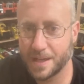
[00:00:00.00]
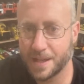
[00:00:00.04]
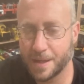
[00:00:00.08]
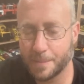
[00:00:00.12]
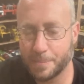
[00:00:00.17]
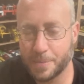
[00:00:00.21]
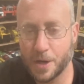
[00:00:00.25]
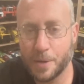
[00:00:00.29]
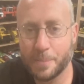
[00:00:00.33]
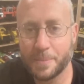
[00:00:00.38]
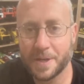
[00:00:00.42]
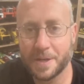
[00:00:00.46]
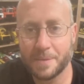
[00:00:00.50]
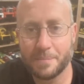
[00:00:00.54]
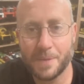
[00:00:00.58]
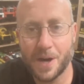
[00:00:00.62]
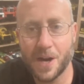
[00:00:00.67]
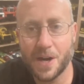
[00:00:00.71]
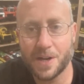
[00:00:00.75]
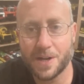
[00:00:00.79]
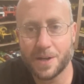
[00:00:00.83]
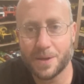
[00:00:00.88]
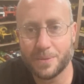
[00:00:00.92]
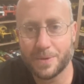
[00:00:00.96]
permanent
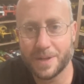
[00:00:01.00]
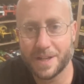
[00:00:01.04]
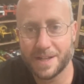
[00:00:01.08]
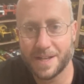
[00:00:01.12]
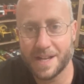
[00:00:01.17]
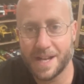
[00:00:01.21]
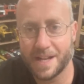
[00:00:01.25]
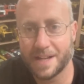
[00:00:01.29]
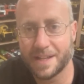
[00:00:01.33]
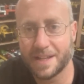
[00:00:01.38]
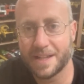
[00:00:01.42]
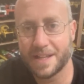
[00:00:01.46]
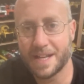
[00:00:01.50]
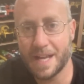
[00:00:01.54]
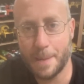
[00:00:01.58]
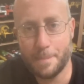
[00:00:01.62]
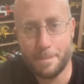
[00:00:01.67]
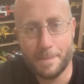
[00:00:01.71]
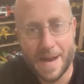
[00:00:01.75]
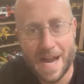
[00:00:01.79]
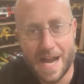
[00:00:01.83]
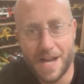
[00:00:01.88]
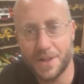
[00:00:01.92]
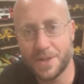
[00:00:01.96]
marker written on it, and I
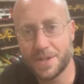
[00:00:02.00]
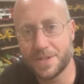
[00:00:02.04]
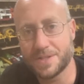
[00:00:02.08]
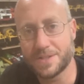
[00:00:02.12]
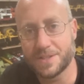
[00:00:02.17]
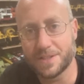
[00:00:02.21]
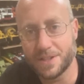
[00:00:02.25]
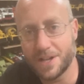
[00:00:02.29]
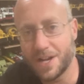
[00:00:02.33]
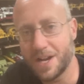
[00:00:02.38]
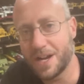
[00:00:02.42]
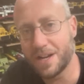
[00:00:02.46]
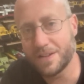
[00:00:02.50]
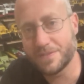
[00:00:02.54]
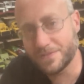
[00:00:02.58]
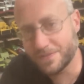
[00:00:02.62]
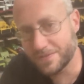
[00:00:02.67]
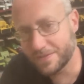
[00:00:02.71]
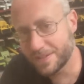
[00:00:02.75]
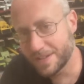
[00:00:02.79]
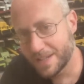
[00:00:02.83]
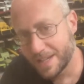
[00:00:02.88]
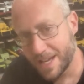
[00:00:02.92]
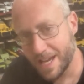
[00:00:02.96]
polished it
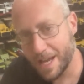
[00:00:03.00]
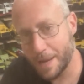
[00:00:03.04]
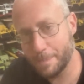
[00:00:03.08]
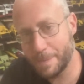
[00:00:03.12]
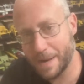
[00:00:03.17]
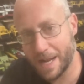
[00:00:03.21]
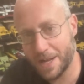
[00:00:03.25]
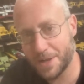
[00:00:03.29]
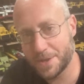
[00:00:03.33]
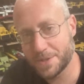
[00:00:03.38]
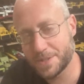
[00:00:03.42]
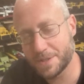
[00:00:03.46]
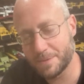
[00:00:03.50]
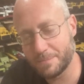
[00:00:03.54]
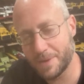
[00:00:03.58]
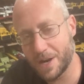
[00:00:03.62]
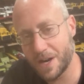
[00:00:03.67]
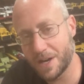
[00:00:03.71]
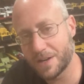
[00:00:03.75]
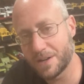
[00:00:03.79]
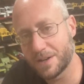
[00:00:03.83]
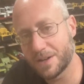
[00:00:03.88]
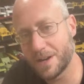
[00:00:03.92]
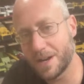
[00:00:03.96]
off. I polished the
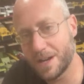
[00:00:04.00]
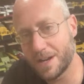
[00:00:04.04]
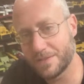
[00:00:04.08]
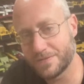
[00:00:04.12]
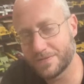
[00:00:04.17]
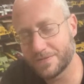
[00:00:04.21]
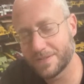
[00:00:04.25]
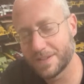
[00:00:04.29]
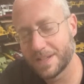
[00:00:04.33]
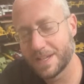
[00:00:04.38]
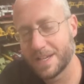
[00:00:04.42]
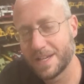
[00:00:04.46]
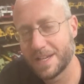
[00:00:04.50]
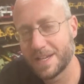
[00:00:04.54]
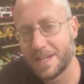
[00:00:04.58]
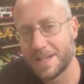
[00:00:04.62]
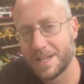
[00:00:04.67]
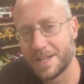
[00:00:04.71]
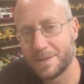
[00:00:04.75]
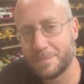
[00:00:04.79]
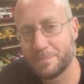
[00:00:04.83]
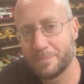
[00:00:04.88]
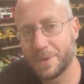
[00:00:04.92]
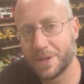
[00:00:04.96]
marker off,
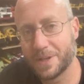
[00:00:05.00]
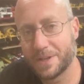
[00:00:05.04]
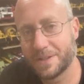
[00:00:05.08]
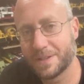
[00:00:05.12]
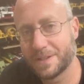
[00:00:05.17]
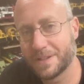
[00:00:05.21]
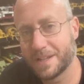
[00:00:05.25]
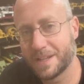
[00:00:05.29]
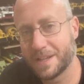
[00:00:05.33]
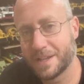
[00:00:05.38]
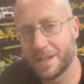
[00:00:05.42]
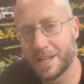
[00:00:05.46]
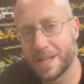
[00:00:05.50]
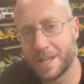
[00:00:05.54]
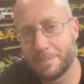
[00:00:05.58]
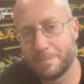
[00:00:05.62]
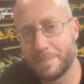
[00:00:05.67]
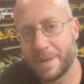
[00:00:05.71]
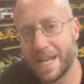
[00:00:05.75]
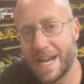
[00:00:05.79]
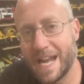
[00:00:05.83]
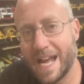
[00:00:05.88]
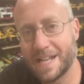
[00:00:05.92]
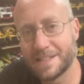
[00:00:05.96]
but it had
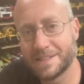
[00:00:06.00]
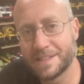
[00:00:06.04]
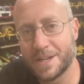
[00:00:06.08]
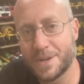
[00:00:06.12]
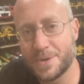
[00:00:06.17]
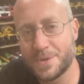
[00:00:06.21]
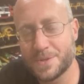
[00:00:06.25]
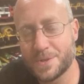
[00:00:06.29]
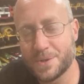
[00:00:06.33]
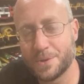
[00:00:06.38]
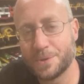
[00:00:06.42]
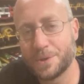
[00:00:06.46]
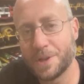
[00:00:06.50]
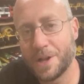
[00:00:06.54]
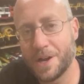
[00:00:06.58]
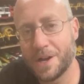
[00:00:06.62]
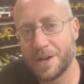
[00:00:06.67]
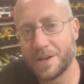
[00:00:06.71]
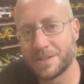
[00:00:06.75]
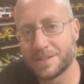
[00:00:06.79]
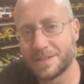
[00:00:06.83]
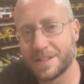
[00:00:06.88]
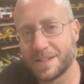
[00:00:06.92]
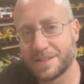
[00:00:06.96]
been on there so
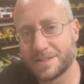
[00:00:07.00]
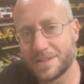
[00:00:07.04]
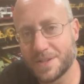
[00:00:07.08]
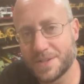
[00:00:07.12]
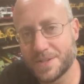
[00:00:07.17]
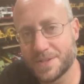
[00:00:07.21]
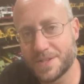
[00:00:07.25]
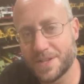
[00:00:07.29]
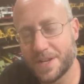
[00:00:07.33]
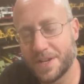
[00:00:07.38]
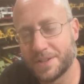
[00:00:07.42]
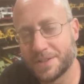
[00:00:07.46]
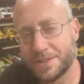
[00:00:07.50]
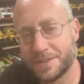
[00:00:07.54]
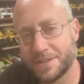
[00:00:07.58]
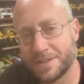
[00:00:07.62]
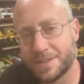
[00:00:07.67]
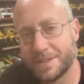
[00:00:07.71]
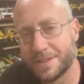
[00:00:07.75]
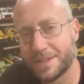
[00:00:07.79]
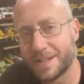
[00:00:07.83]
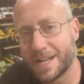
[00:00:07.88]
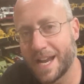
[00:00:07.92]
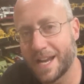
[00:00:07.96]
long that the
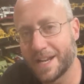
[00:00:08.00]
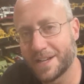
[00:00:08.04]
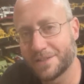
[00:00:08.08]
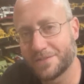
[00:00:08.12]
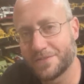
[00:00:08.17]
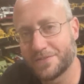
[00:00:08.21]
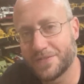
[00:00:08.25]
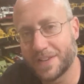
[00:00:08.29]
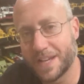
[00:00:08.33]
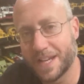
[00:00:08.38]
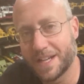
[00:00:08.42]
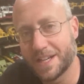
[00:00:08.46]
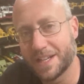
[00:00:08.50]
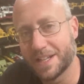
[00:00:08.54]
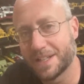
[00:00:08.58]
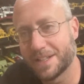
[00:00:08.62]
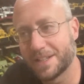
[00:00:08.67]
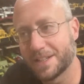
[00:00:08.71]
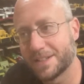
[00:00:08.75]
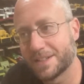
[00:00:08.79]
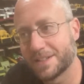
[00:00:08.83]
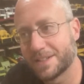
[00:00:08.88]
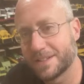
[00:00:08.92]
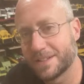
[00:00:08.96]
sun kind of
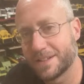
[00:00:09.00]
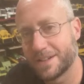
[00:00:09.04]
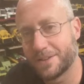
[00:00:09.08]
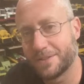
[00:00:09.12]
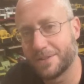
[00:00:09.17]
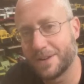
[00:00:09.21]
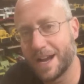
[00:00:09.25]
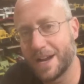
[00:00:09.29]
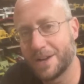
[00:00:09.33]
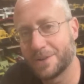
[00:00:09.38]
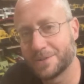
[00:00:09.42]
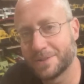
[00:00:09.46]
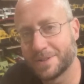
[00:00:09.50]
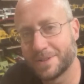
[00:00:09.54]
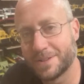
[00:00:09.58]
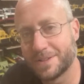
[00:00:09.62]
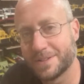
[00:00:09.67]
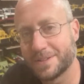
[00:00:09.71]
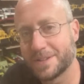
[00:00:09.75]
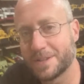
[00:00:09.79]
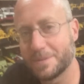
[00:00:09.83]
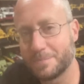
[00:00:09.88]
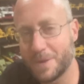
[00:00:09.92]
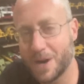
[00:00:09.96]
faded around
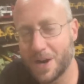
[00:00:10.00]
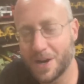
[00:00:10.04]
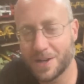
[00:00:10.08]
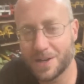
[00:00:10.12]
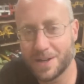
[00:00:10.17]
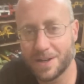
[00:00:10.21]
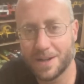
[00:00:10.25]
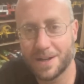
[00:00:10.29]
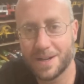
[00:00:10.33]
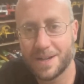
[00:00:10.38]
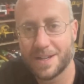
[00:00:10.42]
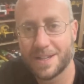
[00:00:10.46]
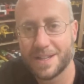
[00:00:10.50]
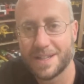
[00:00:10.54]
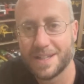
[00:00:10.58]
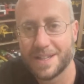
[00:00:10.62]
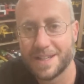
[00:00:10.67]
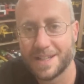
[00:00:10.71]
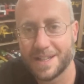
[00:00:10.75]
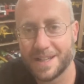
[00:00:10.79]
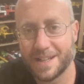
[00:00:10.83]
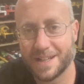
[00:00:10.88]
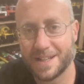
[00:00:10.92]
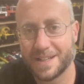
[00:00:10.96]
the marker,
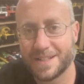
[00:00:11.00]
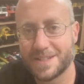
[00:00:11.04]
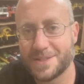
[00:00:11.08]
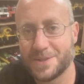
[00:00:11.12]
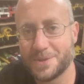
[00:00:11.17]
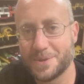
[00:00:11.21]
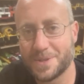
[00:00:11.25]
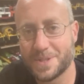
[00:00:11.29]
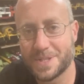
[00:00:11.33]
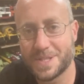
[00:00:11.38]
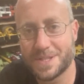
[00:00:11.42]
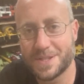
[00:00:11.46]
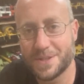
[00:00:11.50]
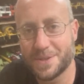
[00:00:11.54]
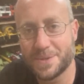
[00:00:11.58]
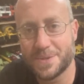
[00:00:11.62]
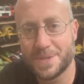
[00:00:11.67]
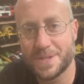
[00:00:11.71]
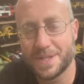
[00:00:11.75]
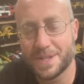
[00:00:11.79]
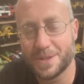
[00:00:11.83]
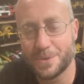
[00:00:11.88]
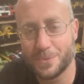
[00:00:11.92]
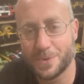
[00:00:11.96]
and you could still
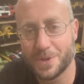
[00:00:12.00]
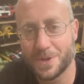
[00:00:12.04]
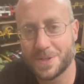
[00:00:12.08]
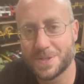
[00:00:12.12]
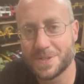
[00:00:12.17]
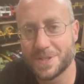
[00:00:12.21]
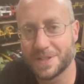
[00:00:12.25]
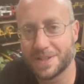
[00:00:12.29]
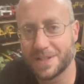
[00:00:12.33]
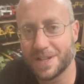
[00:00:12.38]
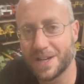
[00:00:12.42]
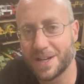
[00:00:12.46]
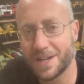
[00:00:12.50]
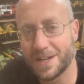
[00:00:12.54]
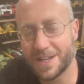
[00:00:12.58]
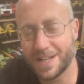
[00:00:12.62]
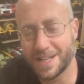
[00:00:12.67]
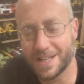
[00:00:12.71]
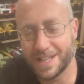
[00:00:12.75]
see the words in there.